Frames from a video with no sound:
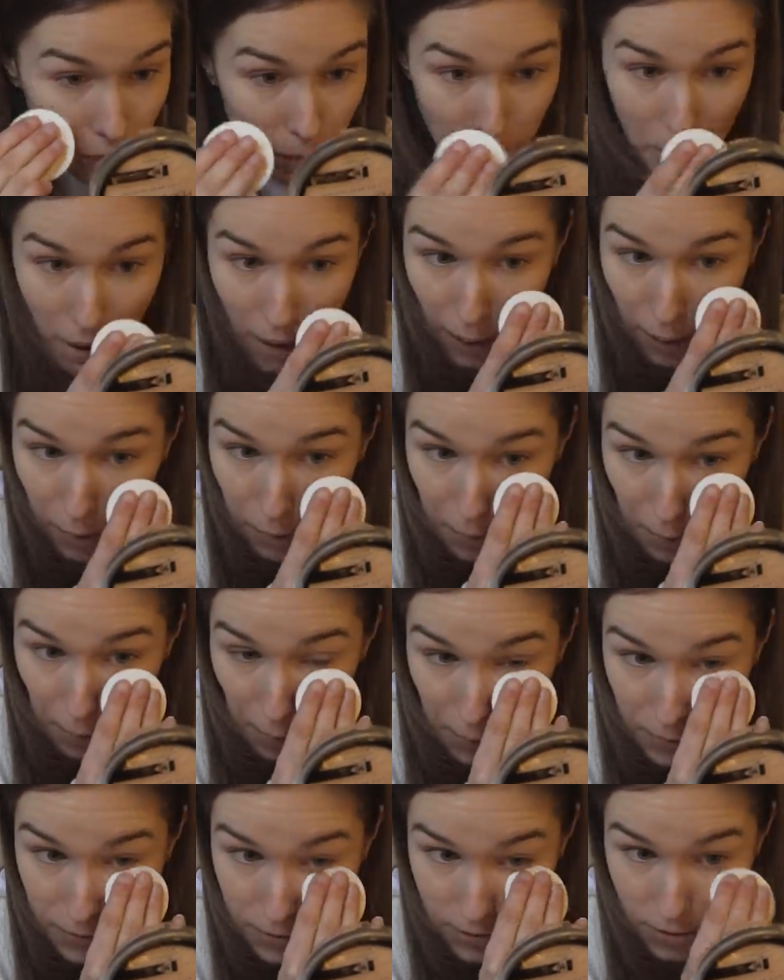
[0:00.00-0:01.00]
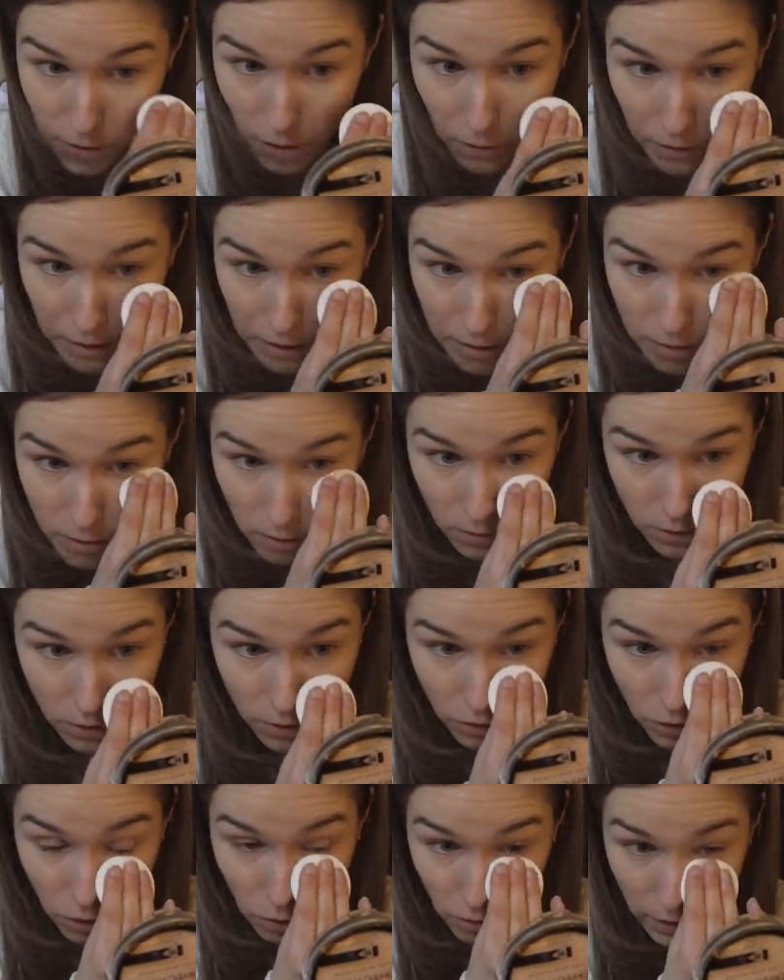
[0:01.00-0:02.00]
the powder just going into all
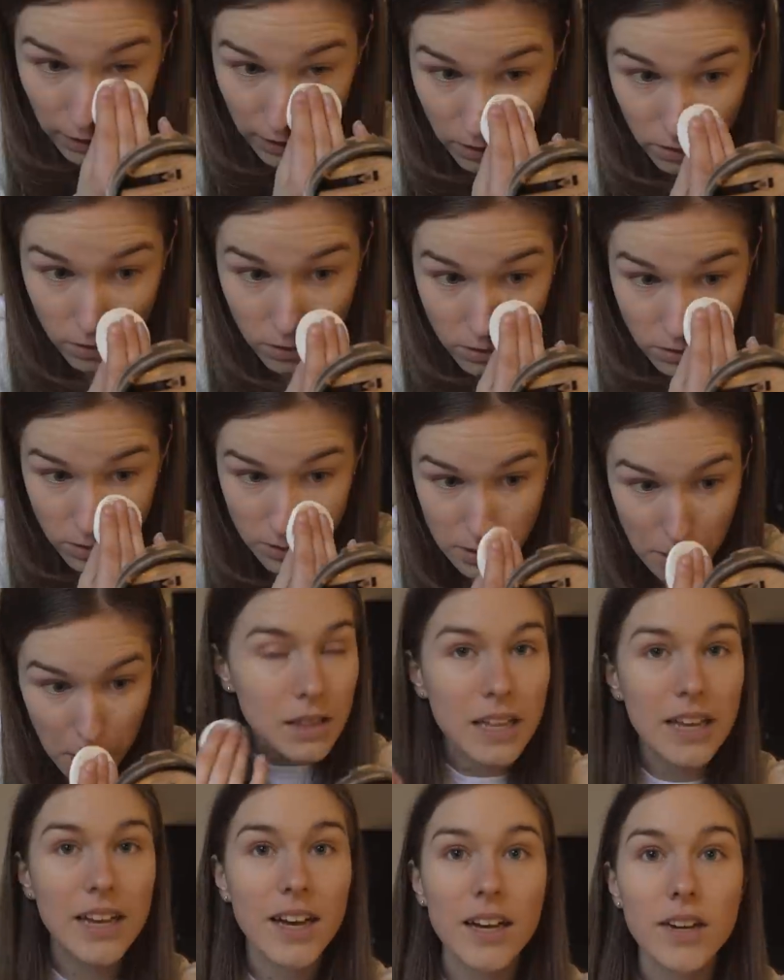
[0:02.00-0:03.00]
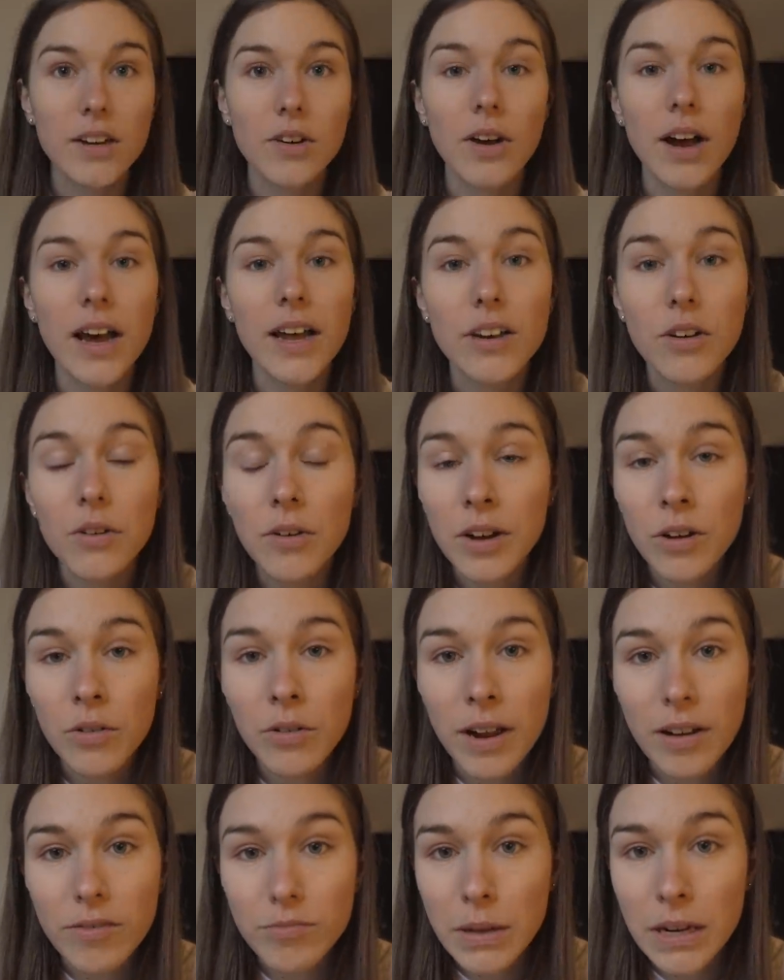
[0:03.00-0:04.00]
of your wrinkles? Like, I know I
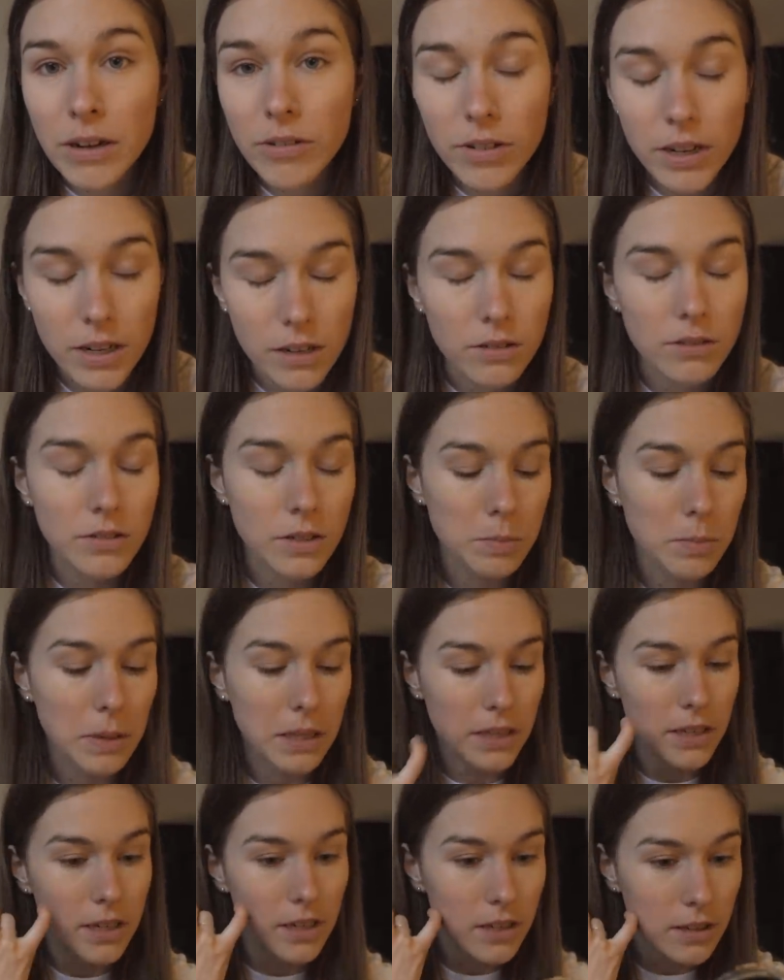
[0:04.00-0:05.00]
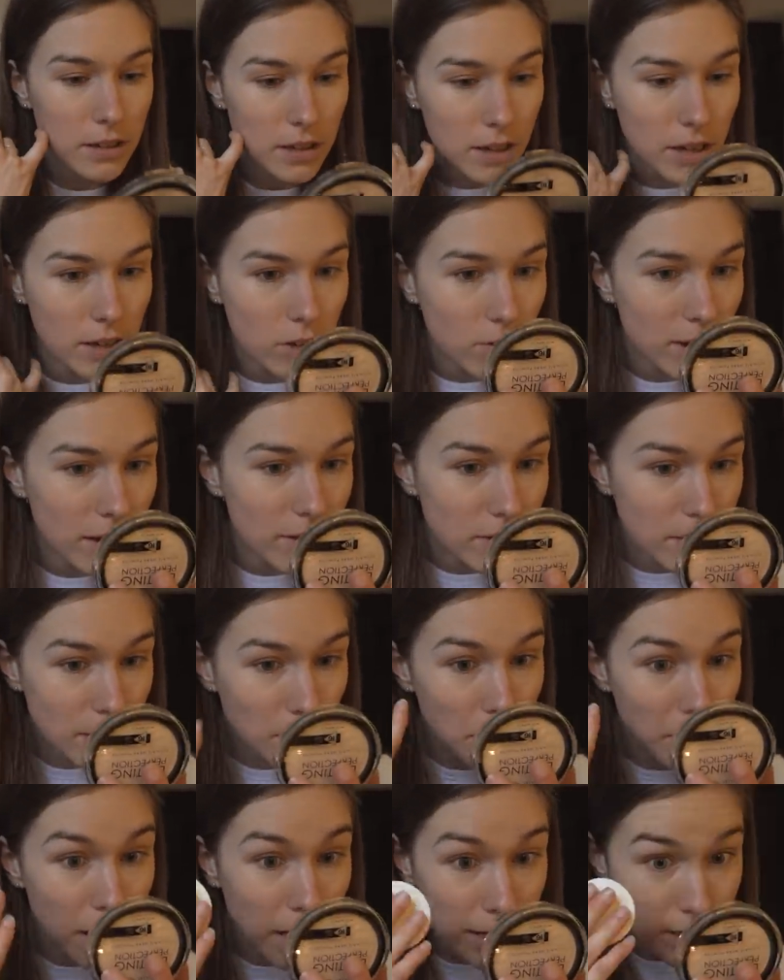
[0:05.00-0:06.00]
don't have many wrinkles, but like, I do have
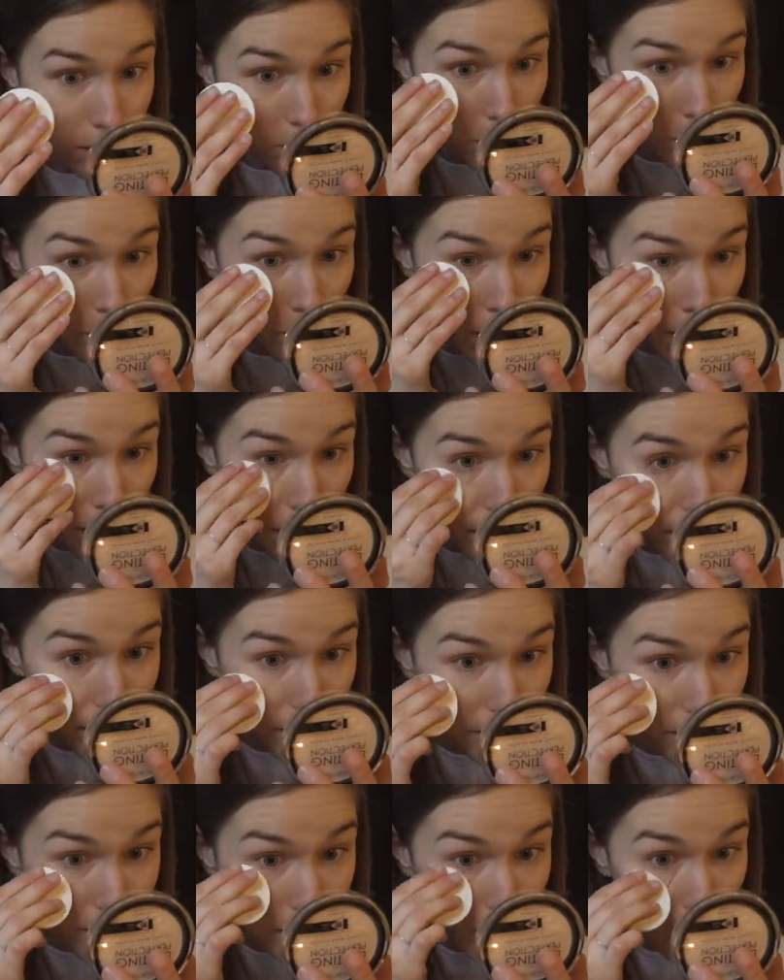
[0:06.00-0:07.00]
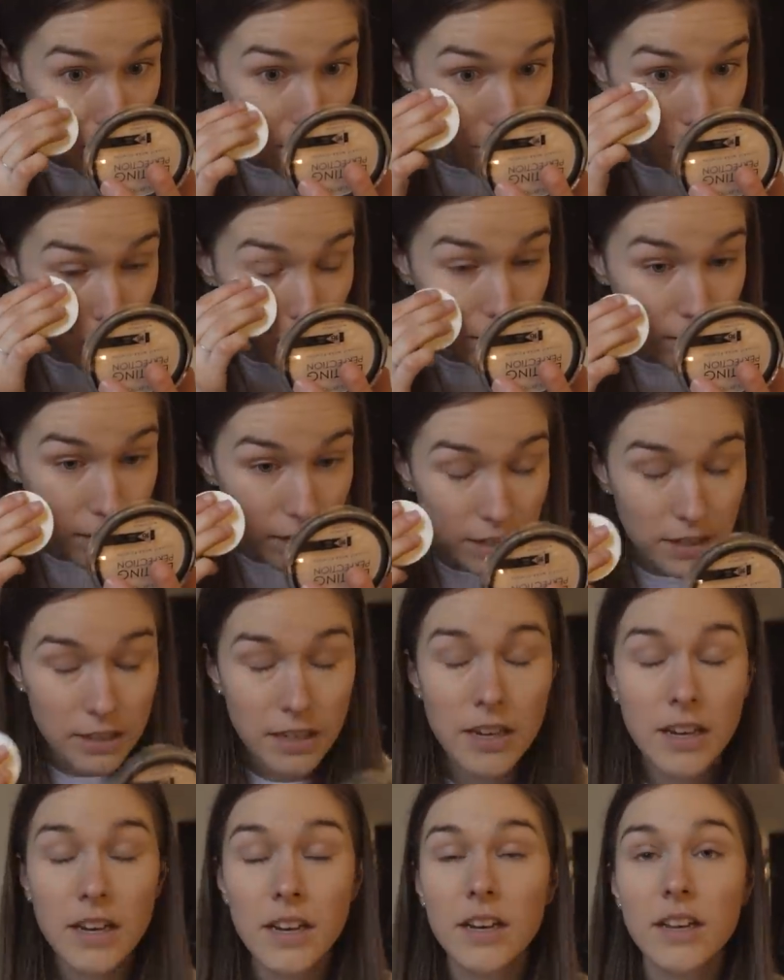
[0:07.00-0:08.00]
some lines around my eyes, and I feel
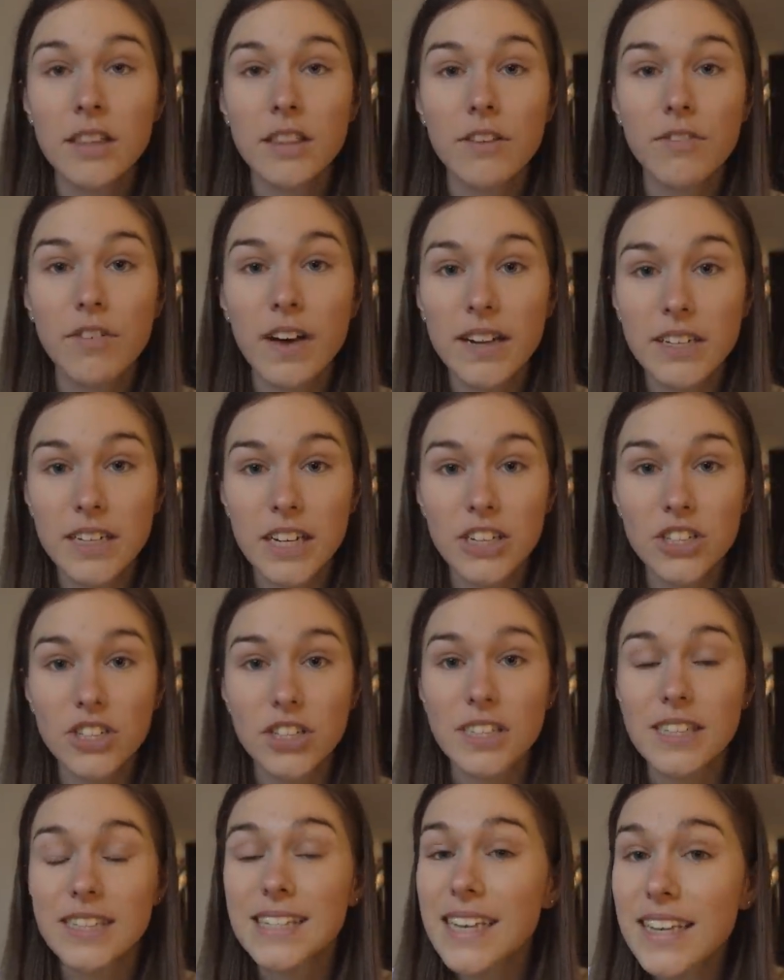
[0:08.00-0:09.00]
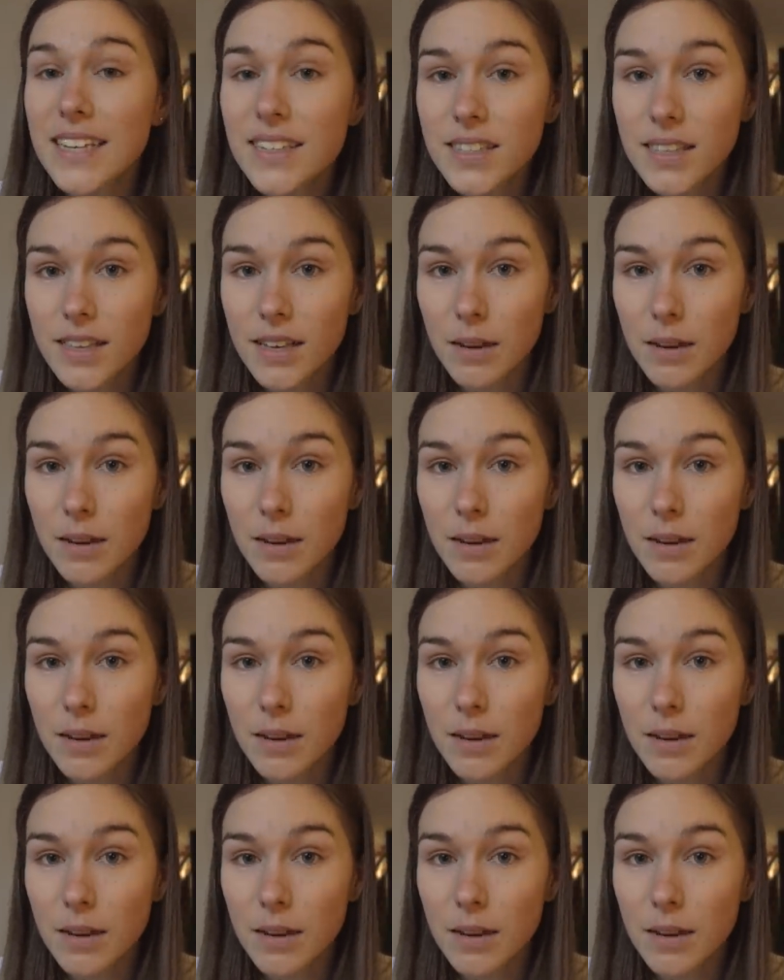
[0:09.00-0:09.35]
like the foundation sees